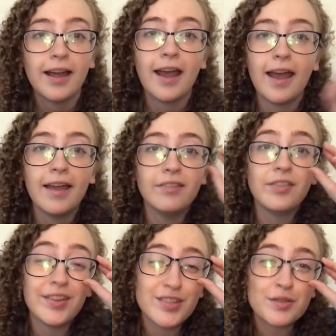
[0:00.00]
And
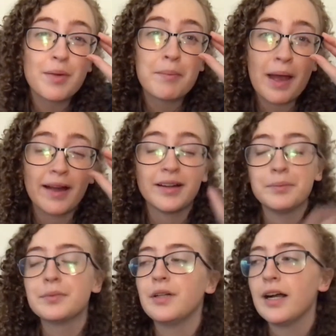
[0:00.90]
these are my backup
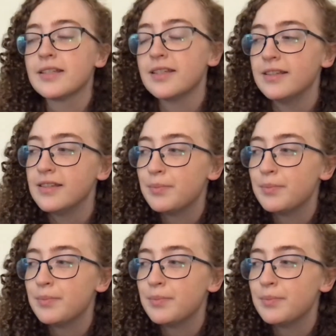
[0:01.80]
glasses,